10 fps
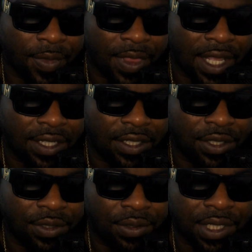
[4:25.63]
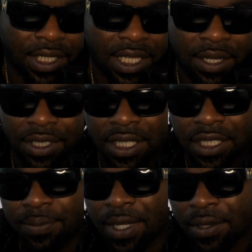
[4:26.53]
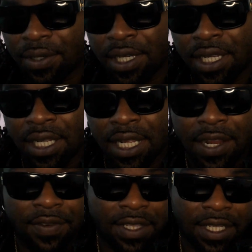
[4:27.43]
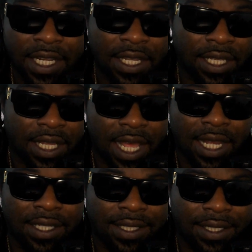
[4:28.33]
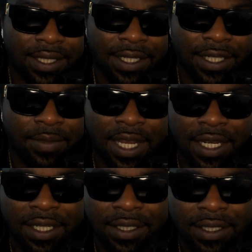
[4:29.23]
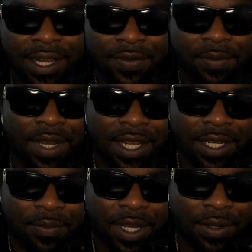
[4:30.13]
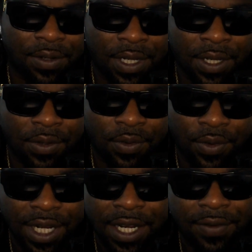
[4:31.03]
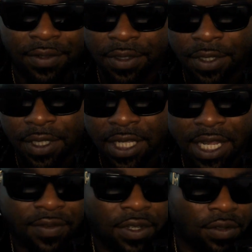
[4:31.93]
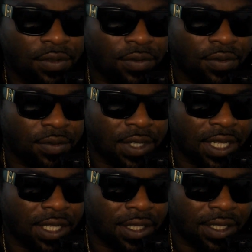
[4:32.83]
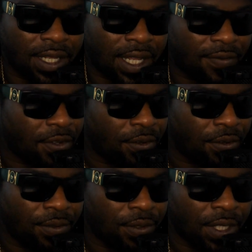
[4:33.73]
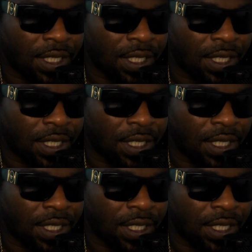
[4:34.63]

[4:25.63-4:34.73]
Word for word: They just choose to clout chase about everything. They'll lie to anybody and everybody about whatever. They have no they have no